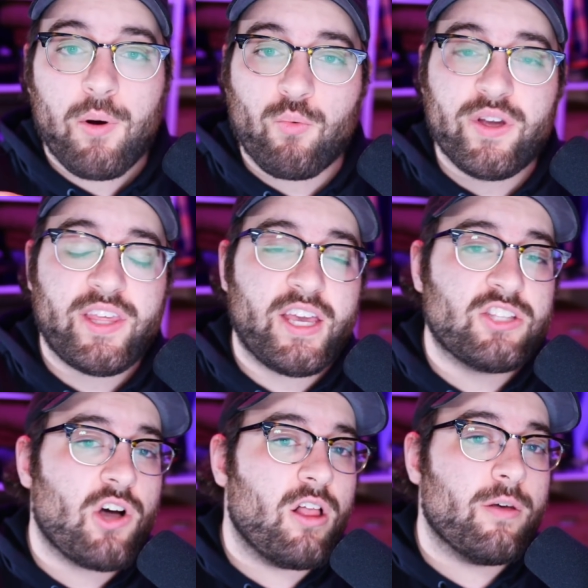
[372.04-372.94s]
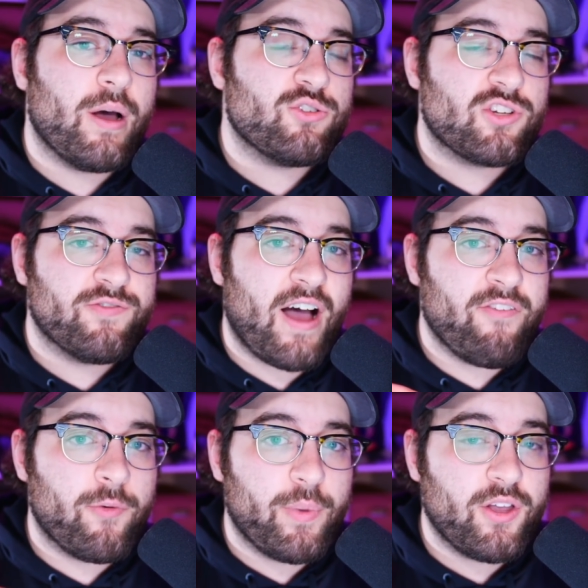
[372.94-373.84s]
but really it's all about
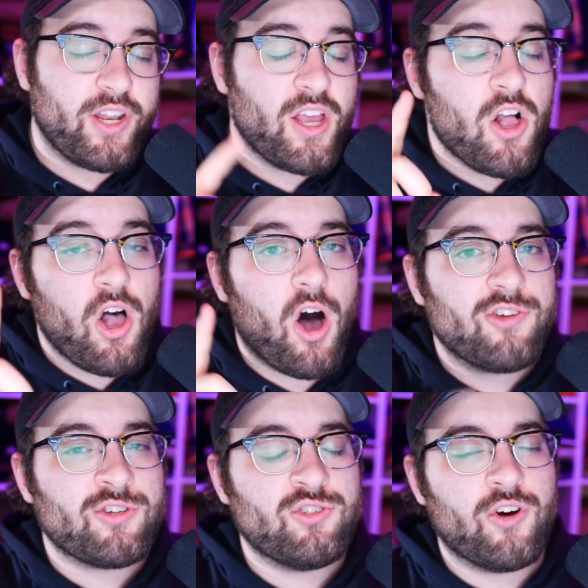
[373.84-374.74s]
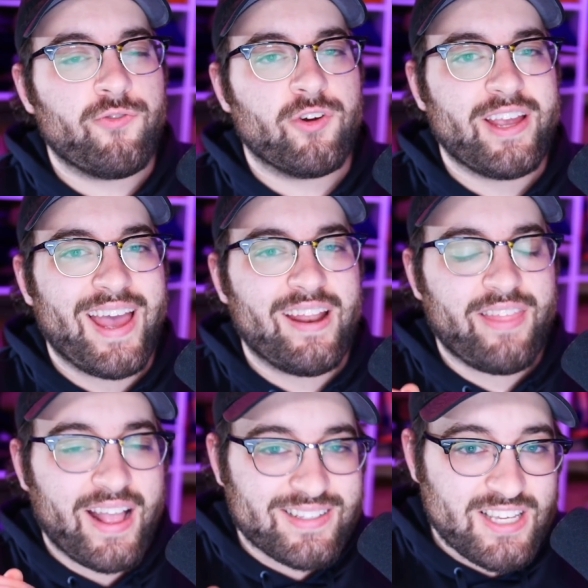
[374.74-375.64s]
survivability. Also, don't forget
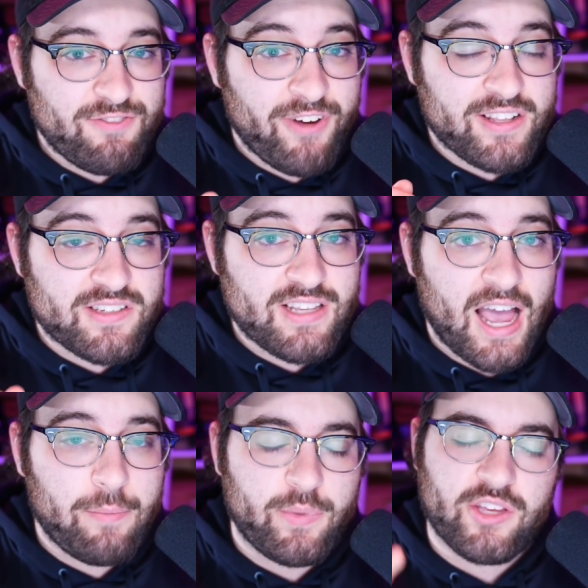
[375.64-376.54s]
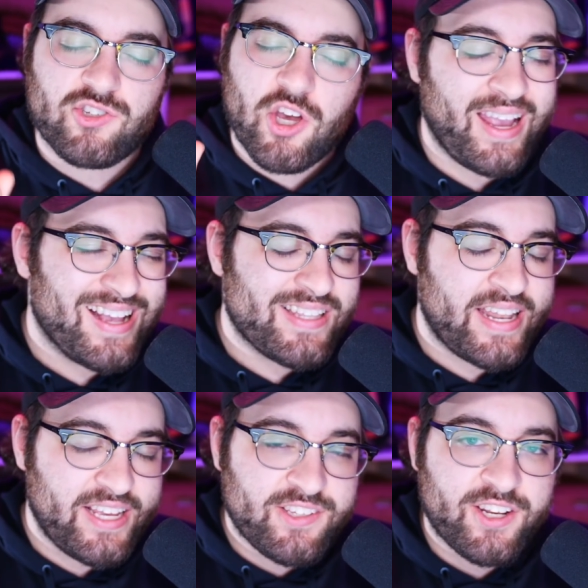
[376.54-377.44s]
that defense timepiece. And guys,
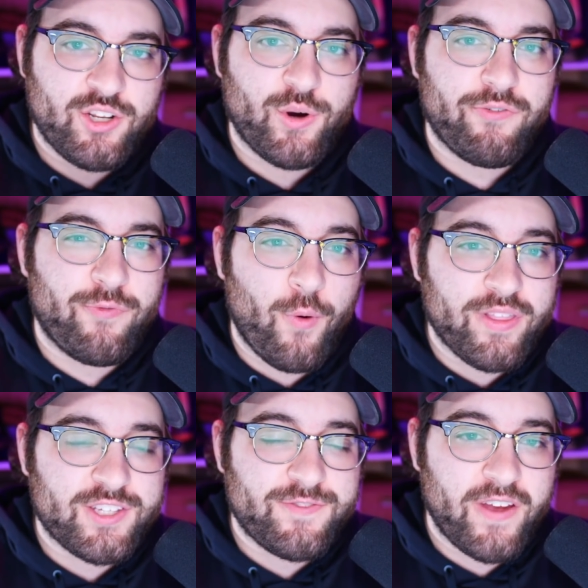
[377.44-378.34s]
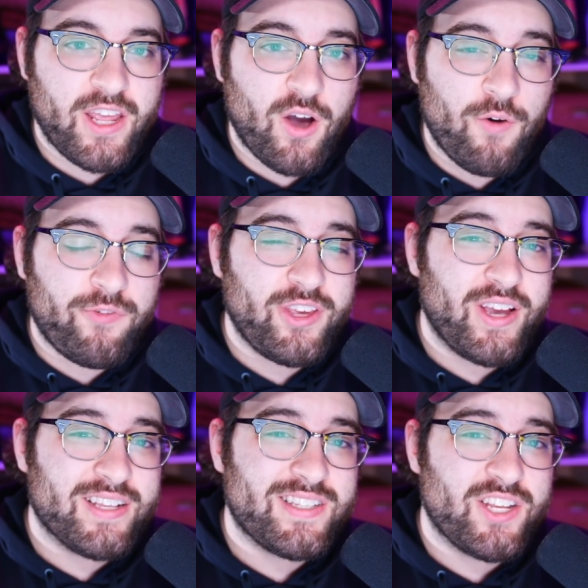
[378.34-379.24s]
that is going to do it for this video. Hopefully you
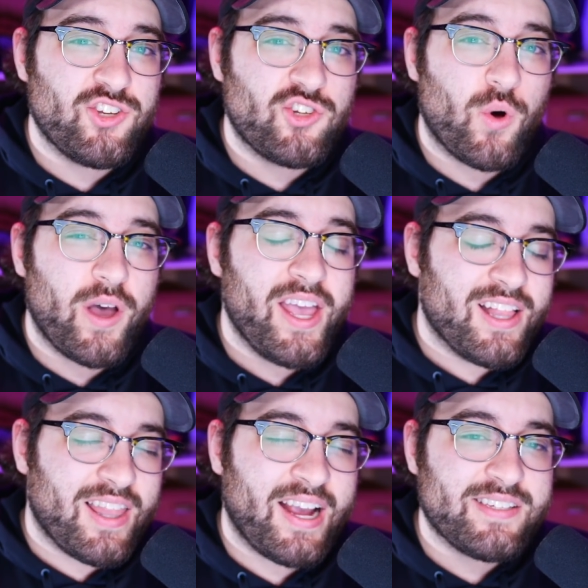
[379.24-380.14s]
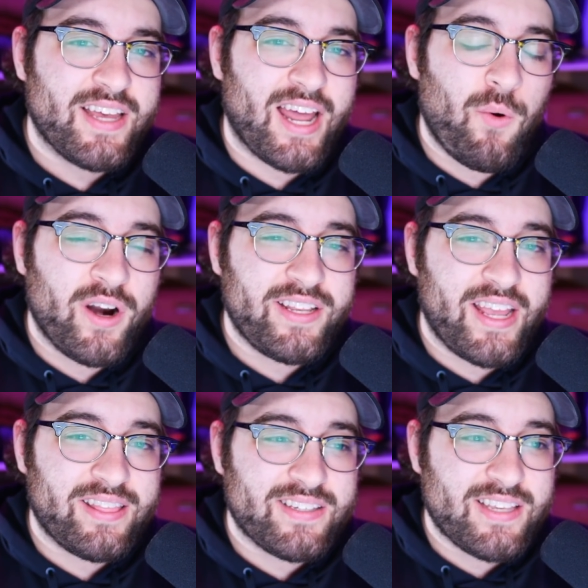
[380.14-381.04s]
guys did enjoy. Like I said, I wanted to
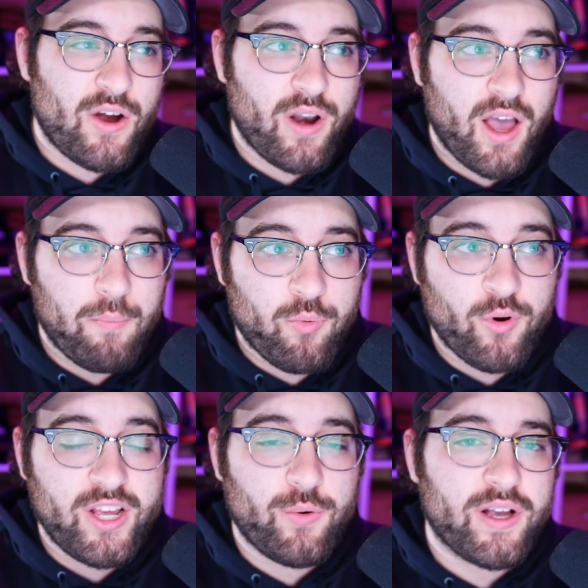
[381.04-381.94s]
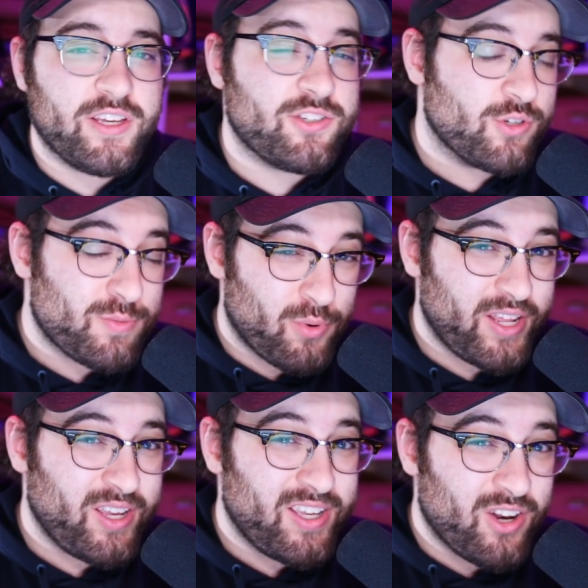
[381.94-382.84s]
get this out pretty quickly, so it's
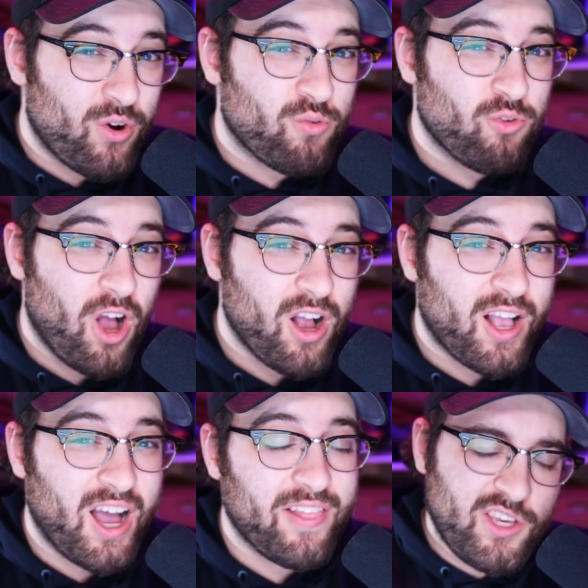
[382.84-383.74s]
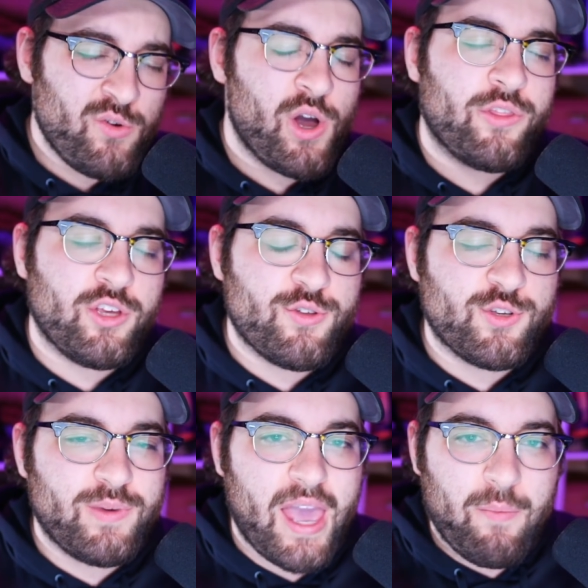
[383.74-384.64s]
pretty, raw cut. You know the
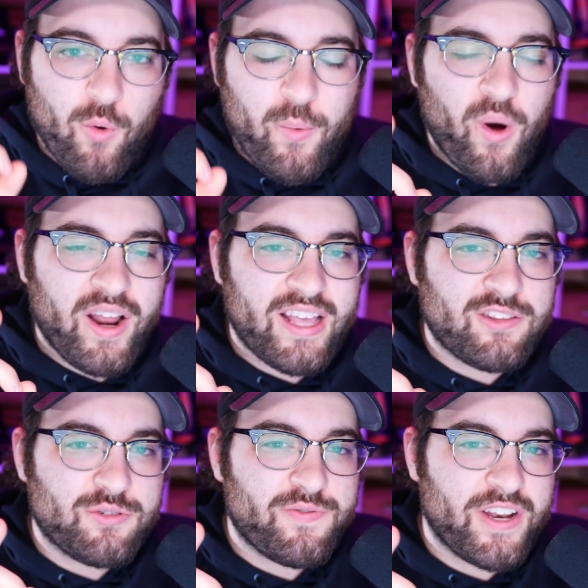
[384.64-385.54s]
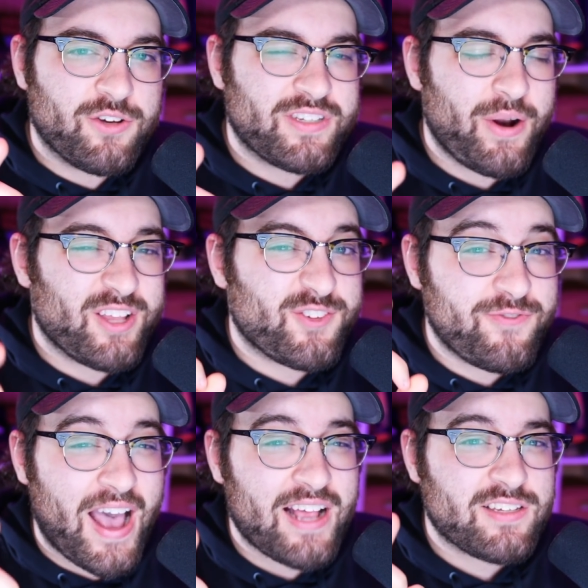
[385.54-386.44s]
YouTube game. We want to get those videos out as
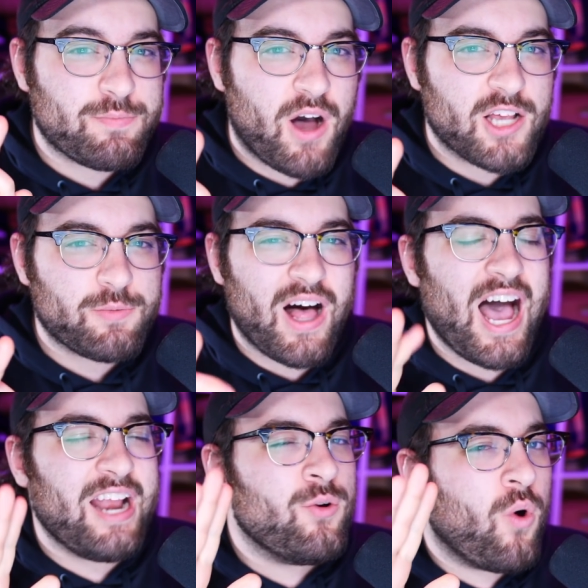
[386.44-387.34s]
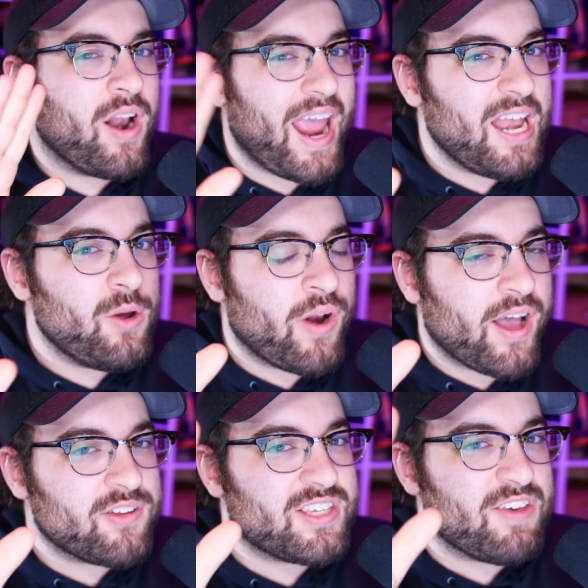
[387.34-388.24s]
fast as possible. I didn't want anyone
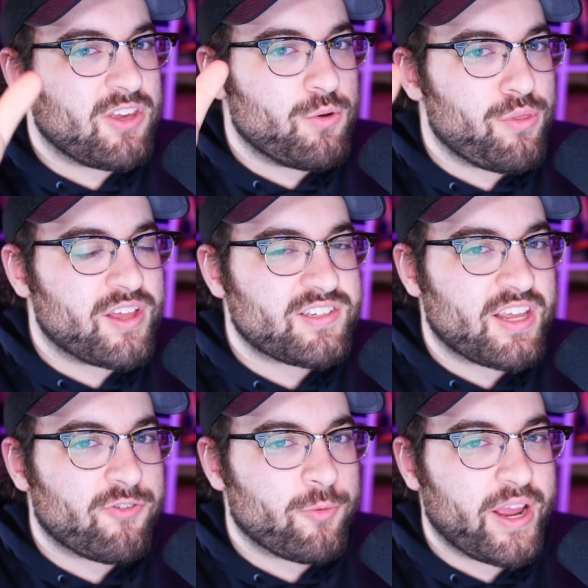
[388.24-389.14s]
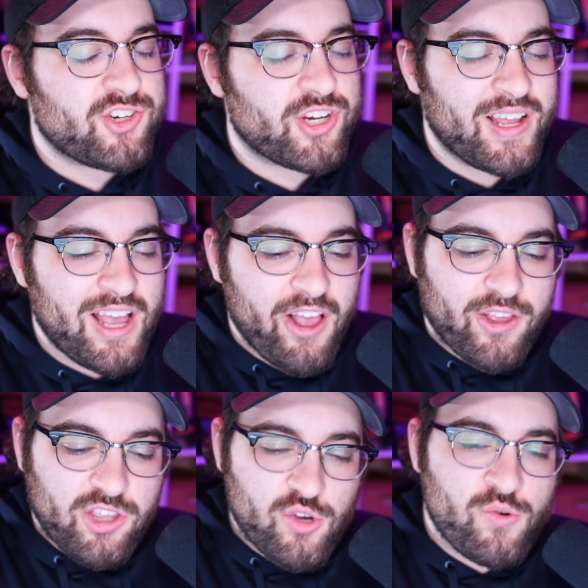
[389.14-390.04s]
else giving you this information.
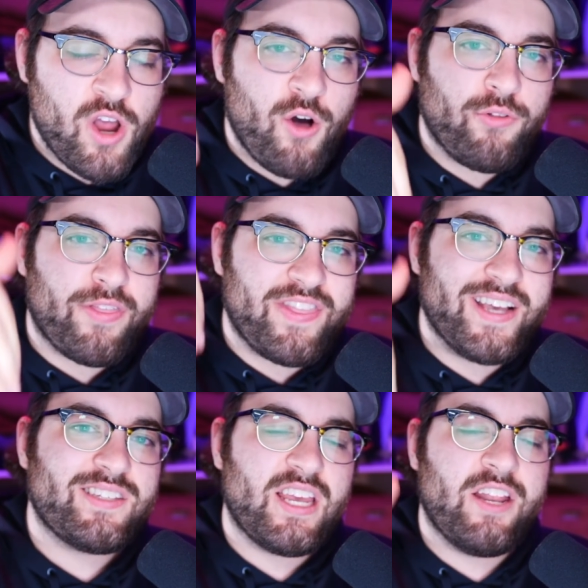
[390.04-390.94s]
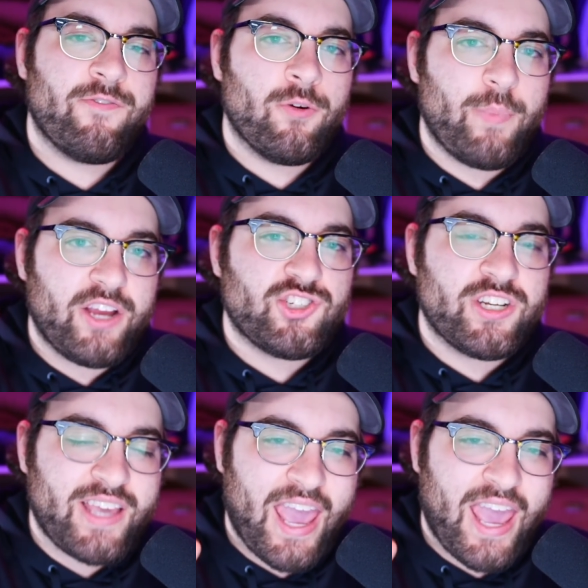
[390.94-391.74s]
You know that this information